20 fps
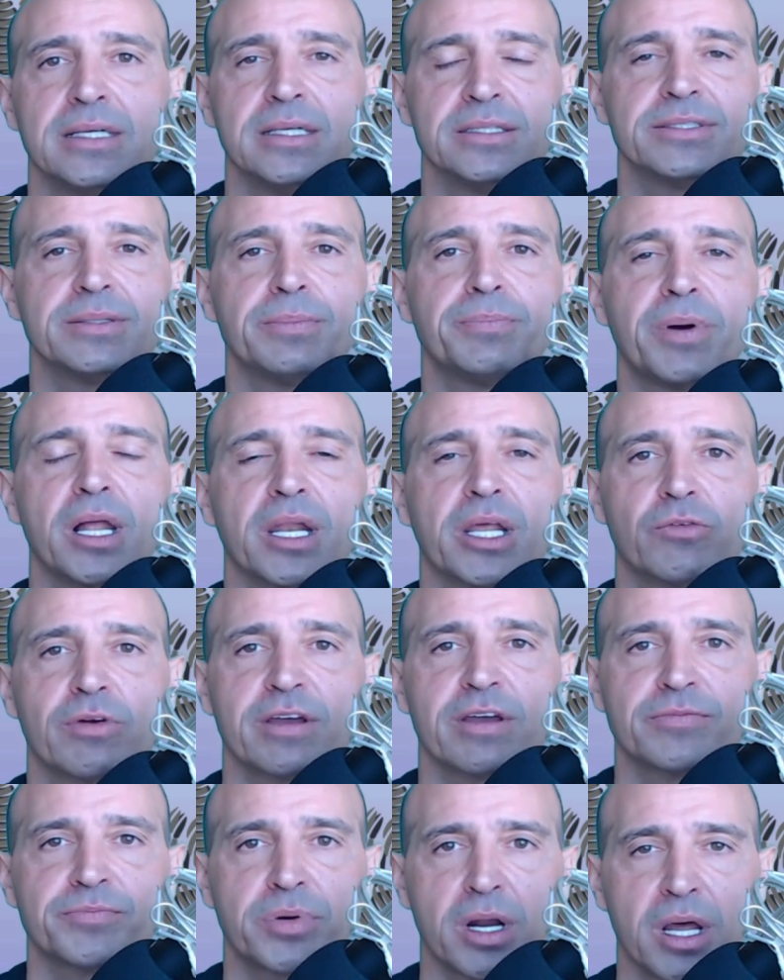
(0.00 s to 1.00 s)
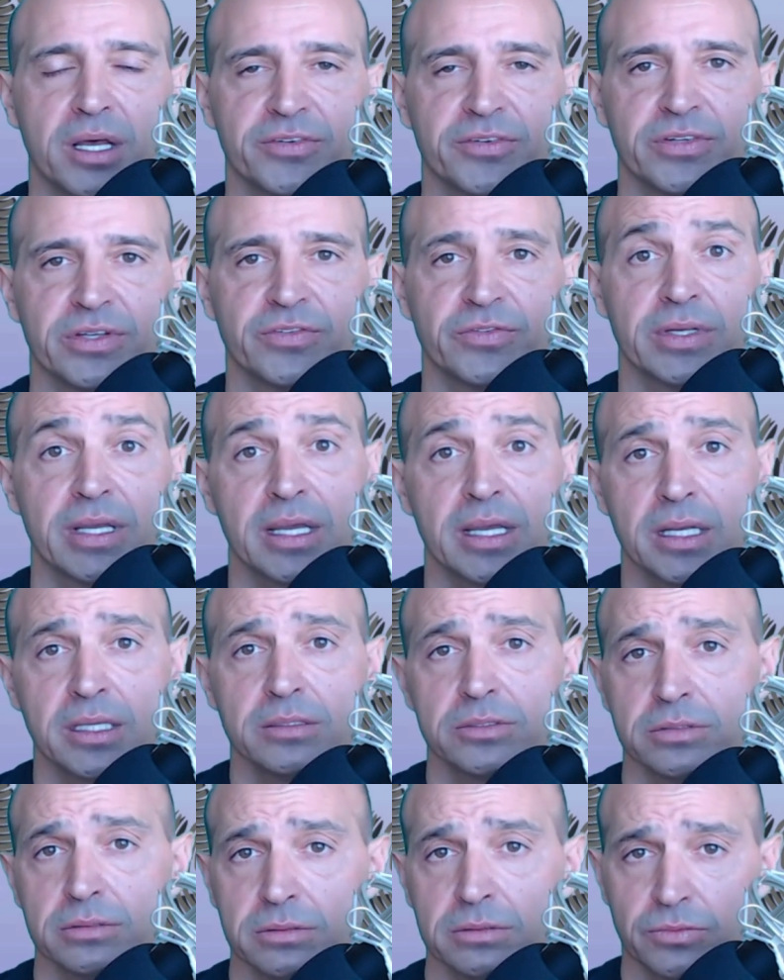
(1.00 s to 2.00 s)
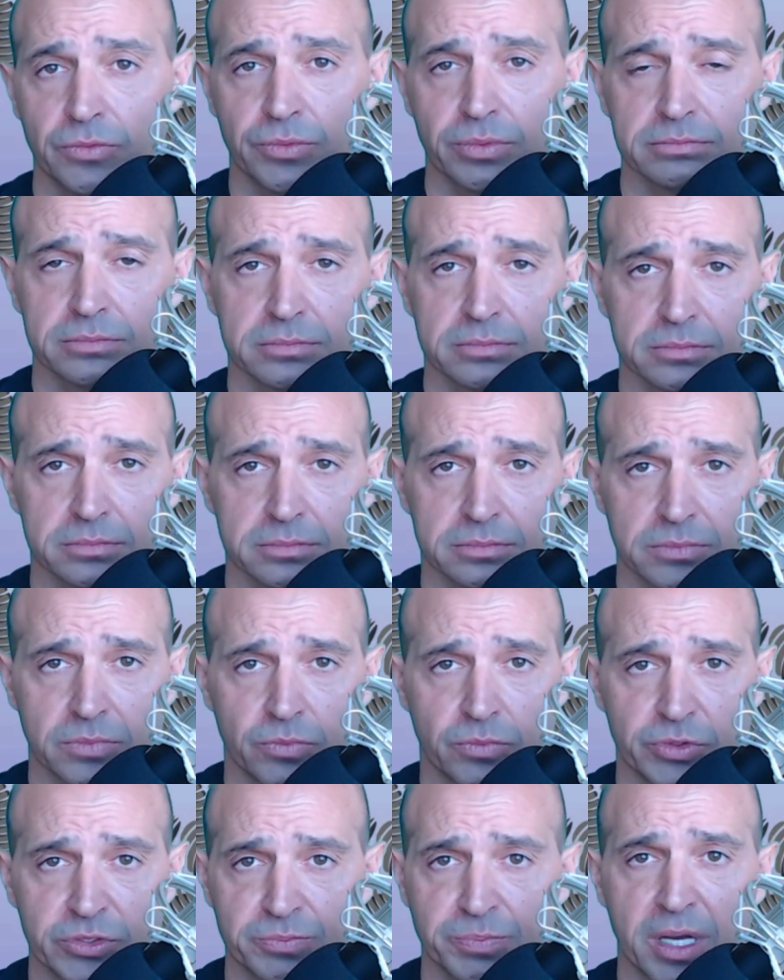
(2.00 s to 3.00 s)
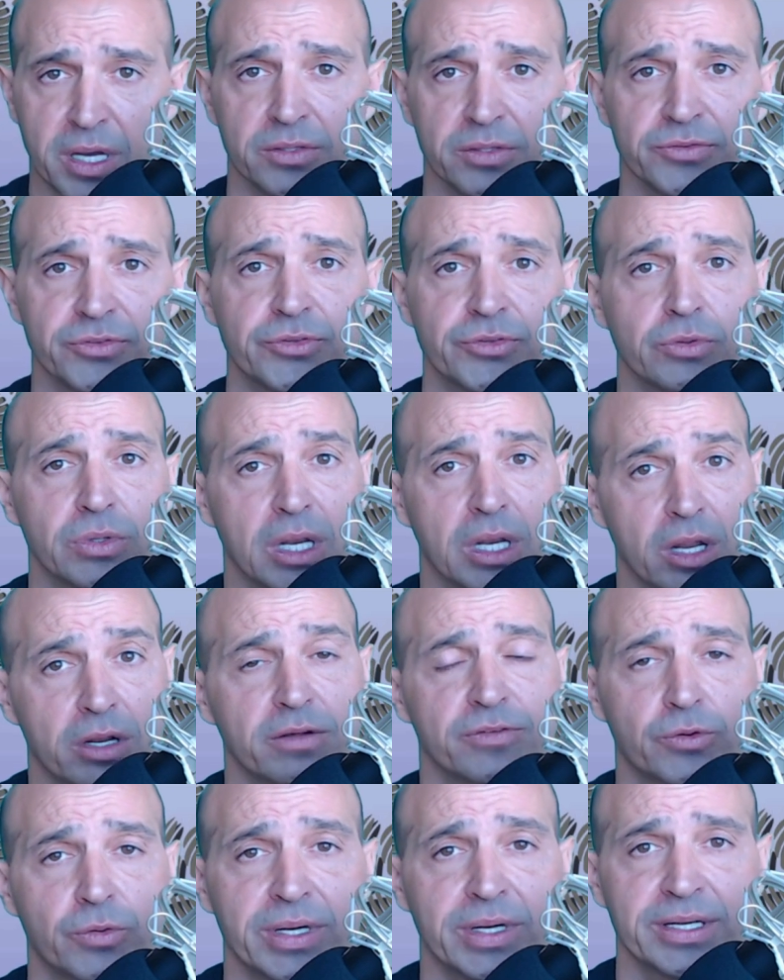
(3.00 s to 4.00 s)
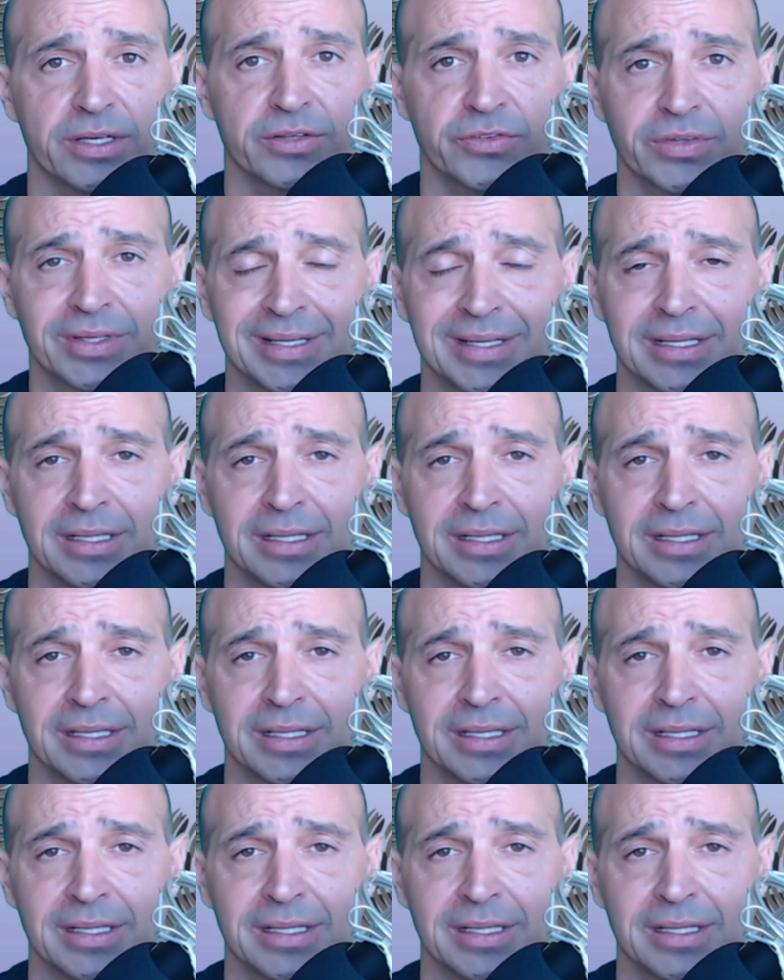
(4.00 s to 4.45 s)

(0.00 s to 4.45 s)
the polygraph process and to respond to a lot of critics